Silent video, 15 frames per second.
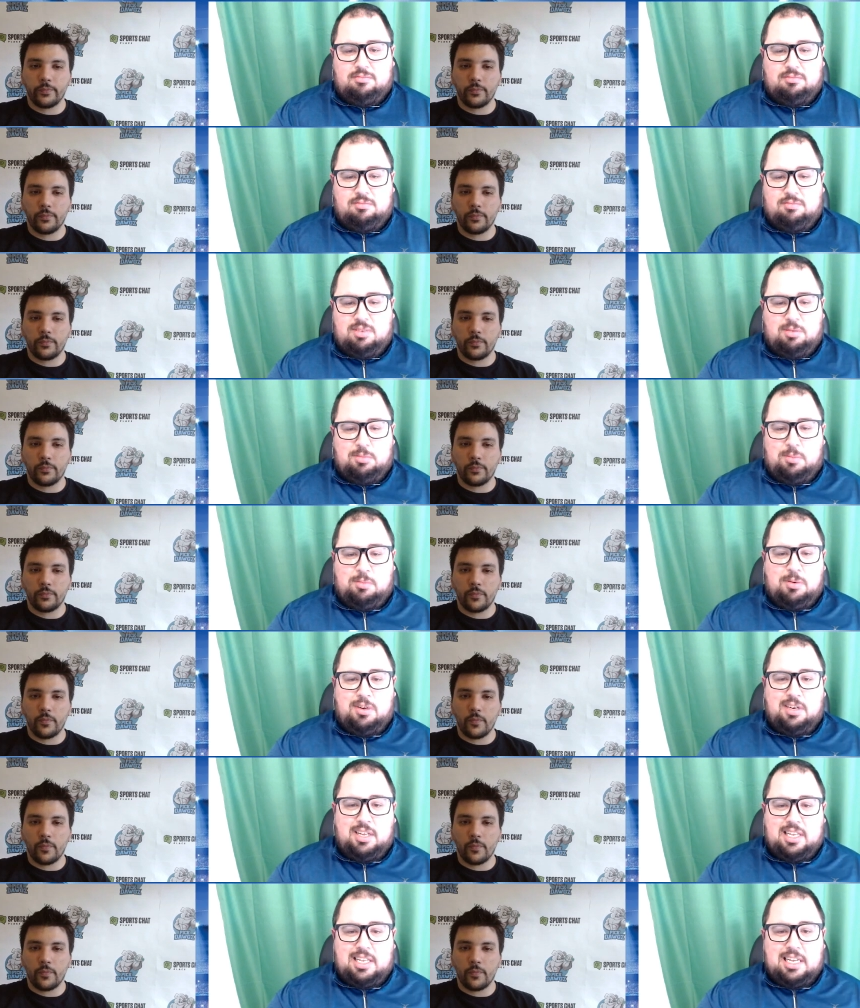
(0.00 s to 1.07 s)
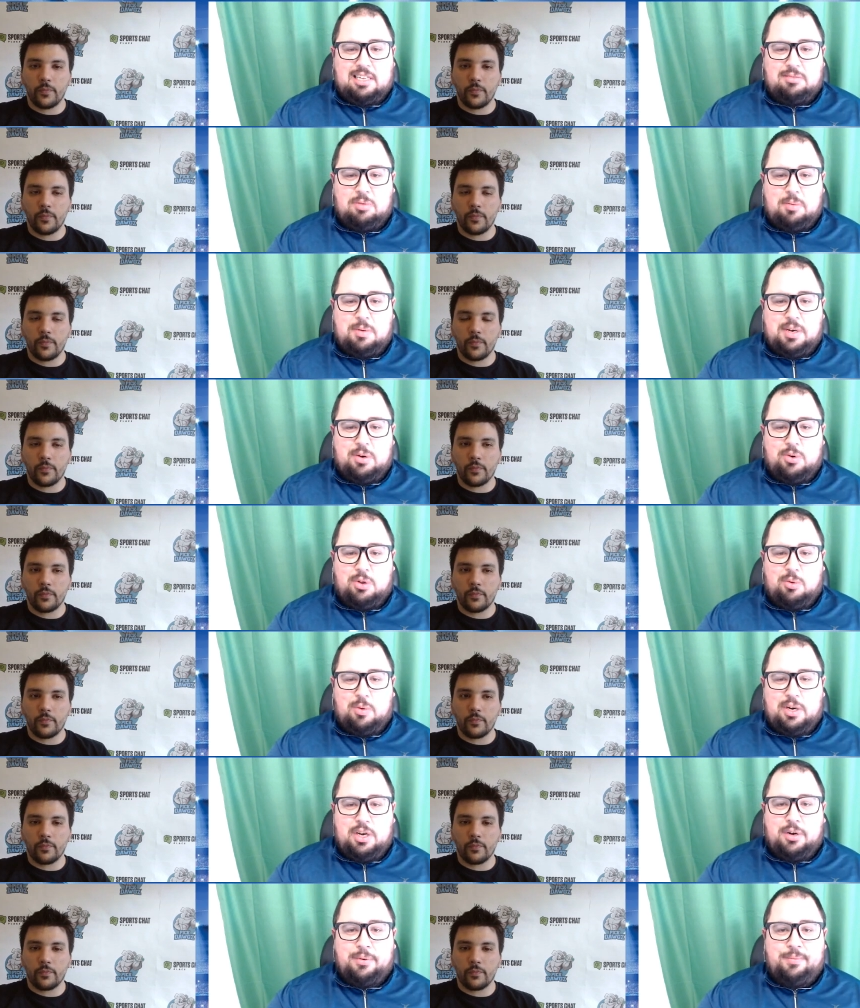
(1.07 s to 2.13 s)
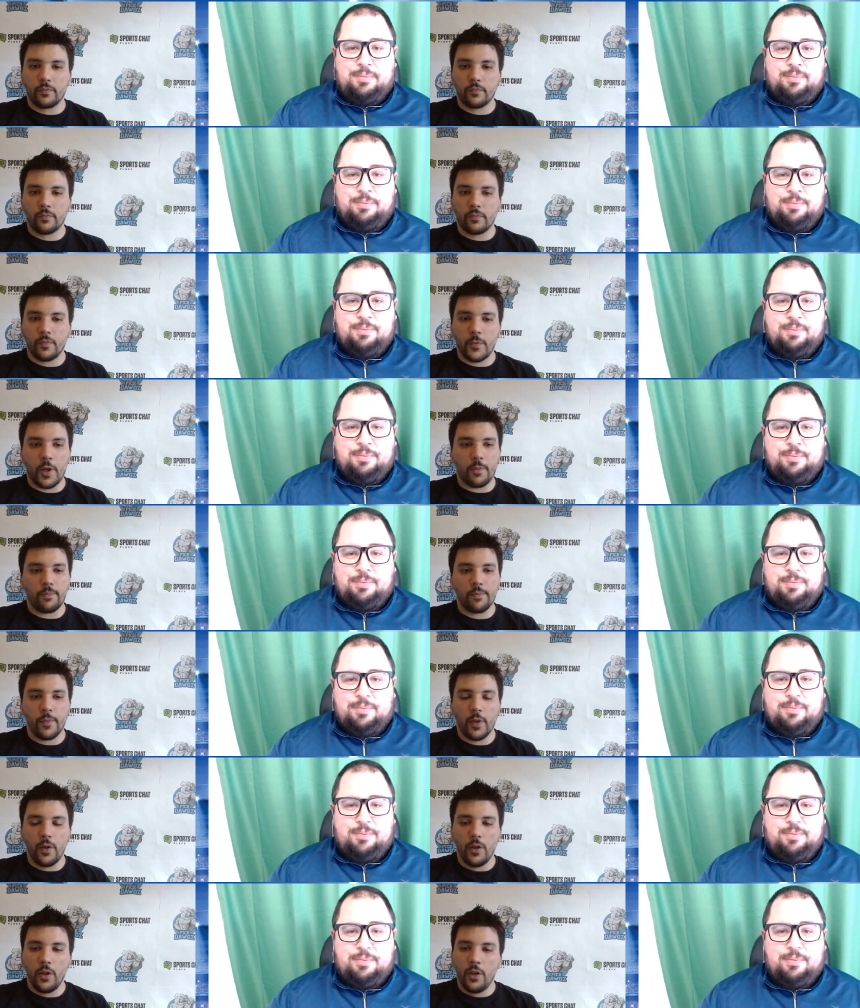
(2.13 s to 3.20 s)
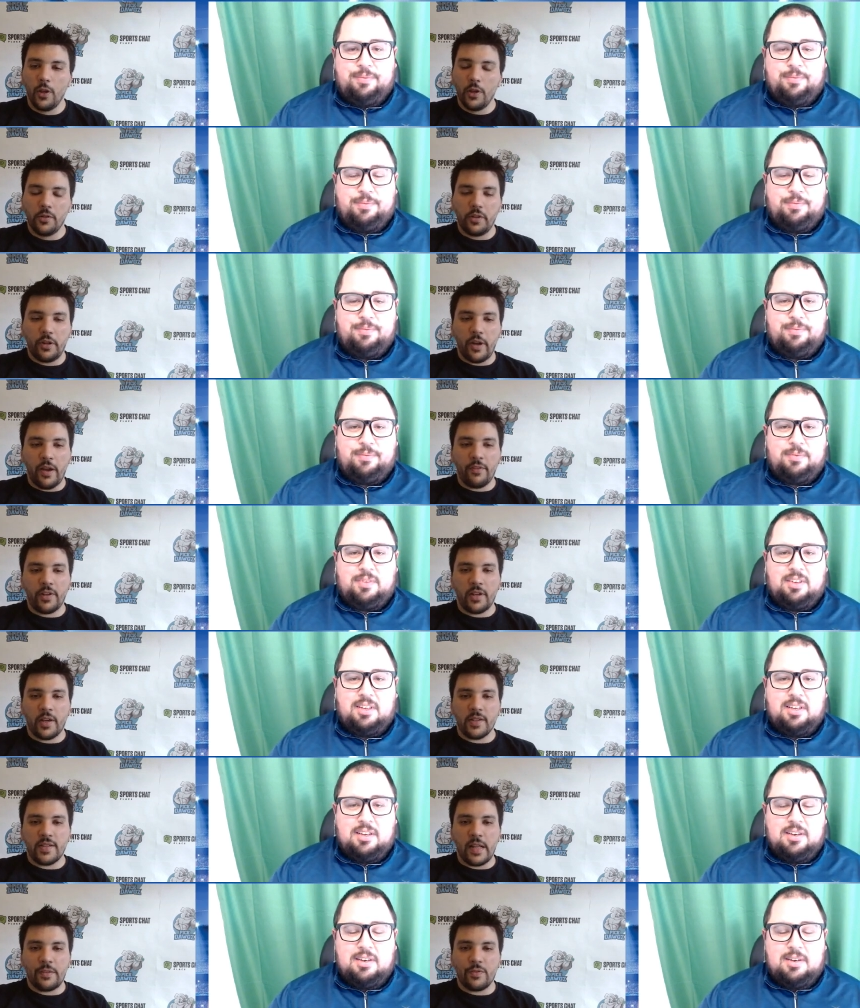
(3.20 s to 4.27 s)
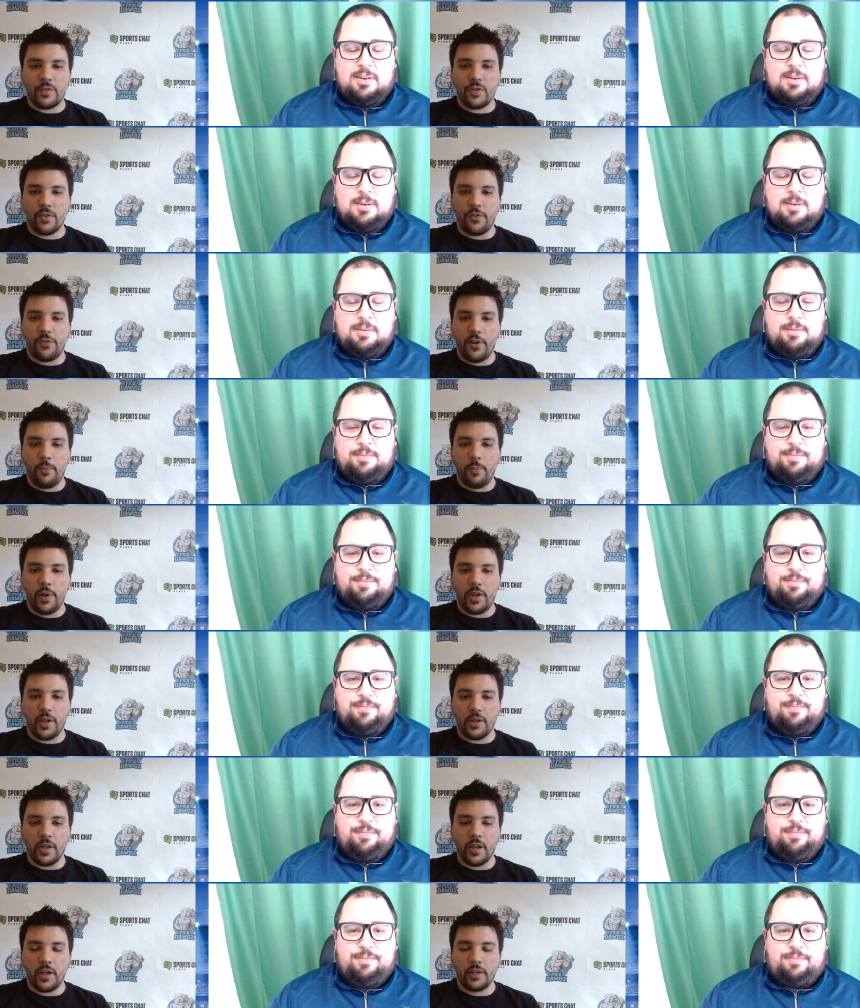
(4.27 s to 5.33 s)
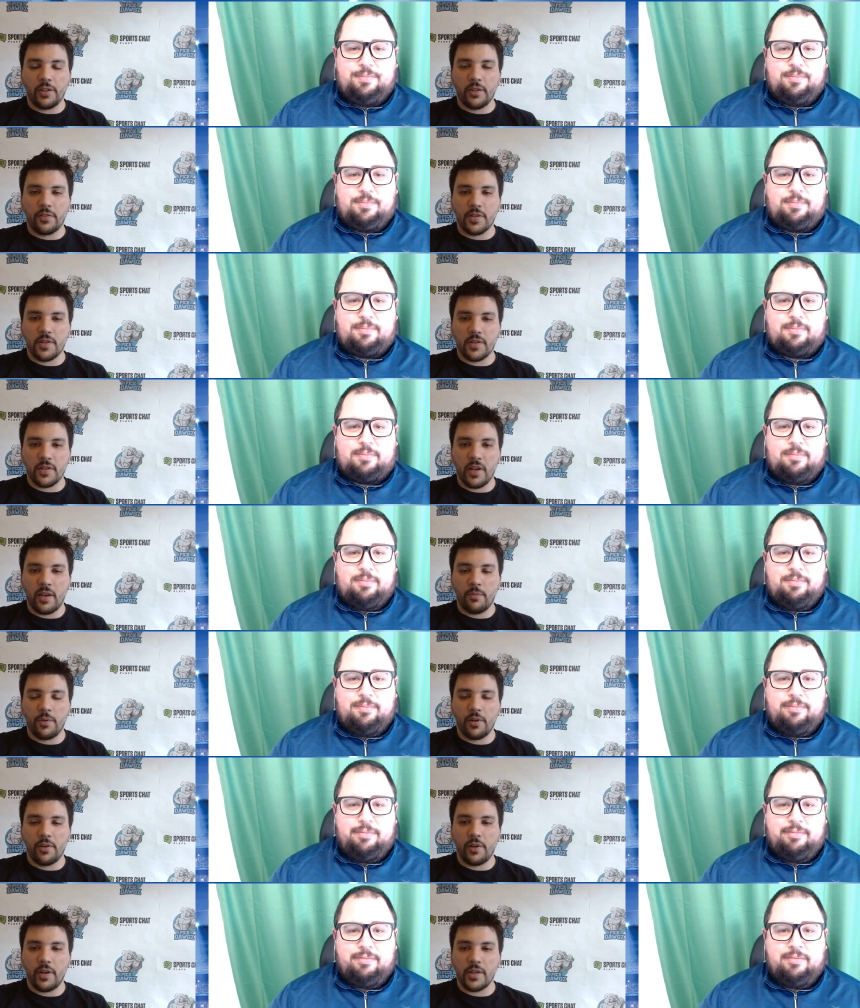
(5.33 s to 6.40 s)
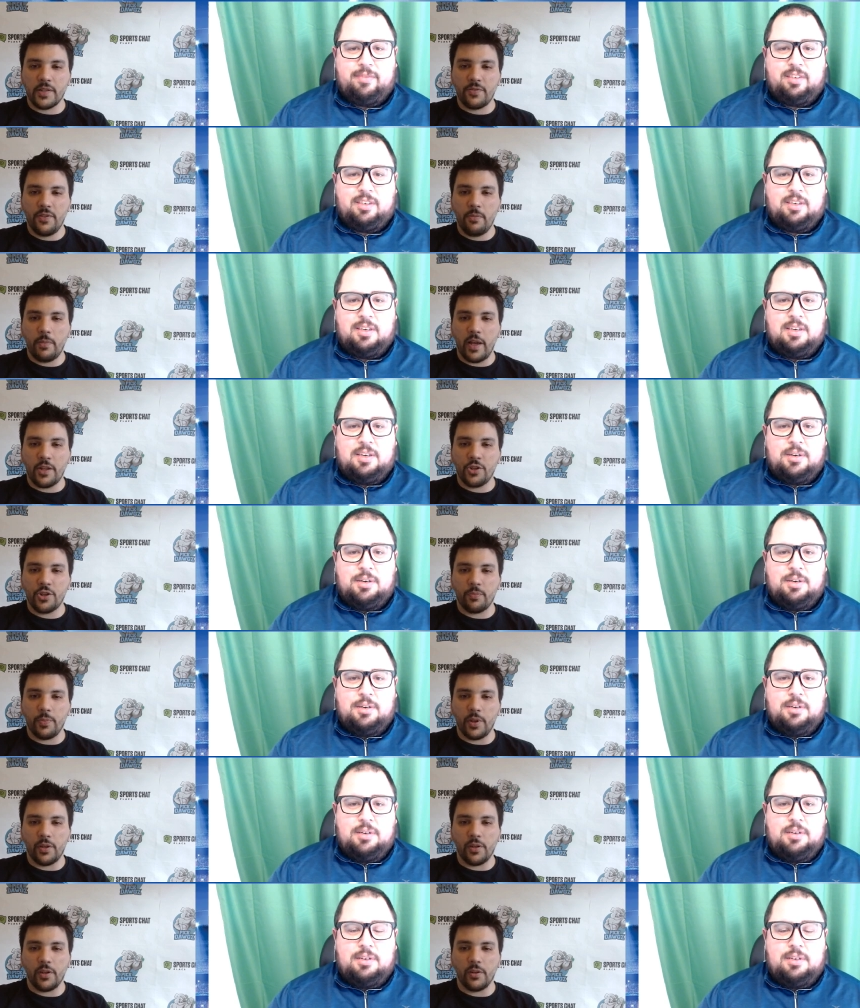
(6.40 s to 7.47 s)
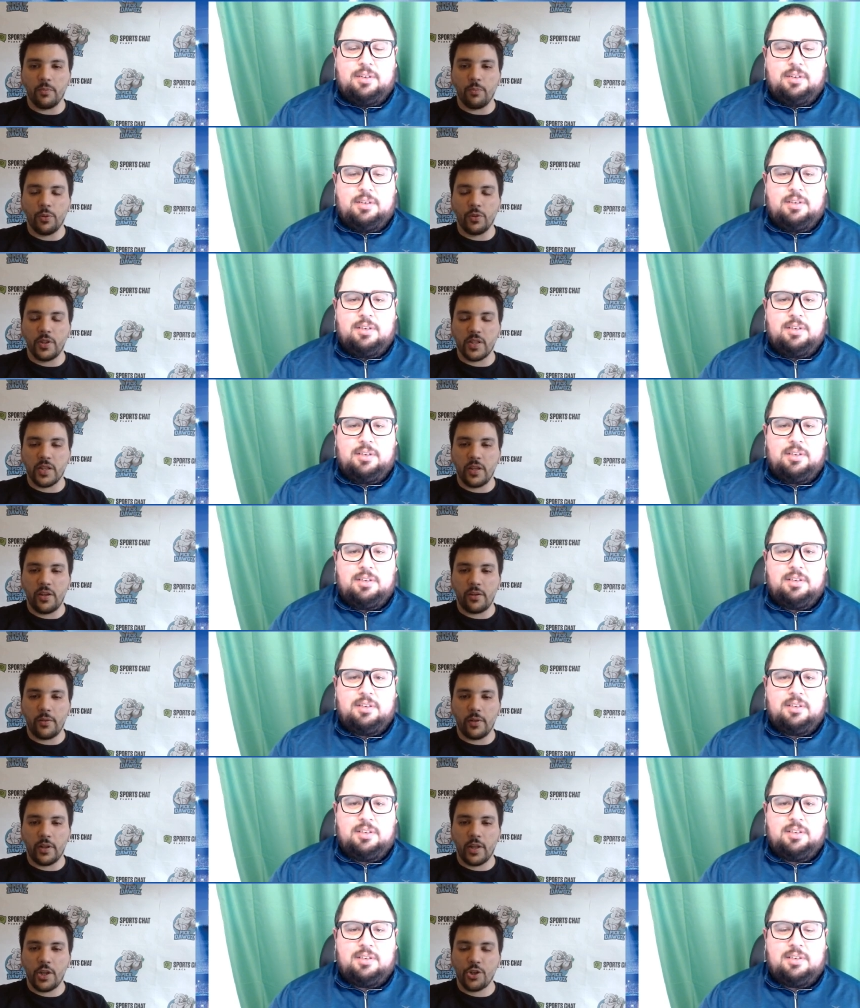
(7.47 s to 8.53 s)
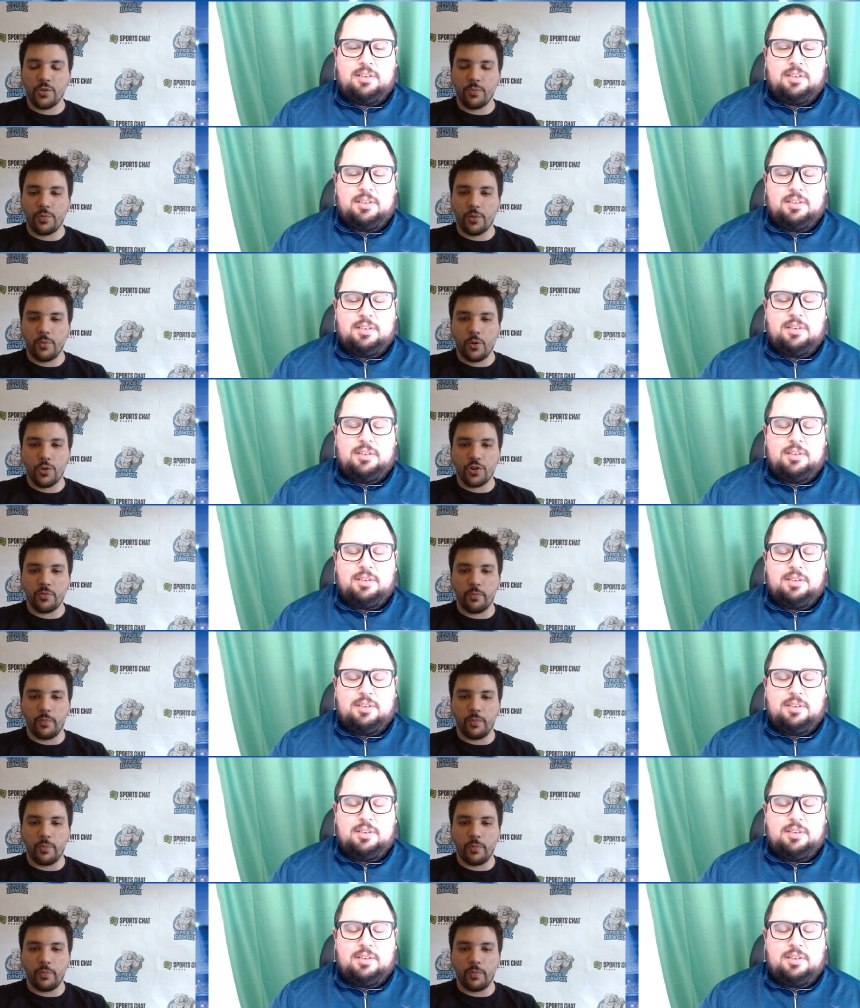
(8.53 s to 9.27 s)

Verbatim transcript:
Speaker 1: simply put, I think that's where we go to the window. Yeah.
Speaker 2: There you have it, guys. That was your free pick in Hertha versus Hamburger SV matchup in the Bundesliga relegation promotion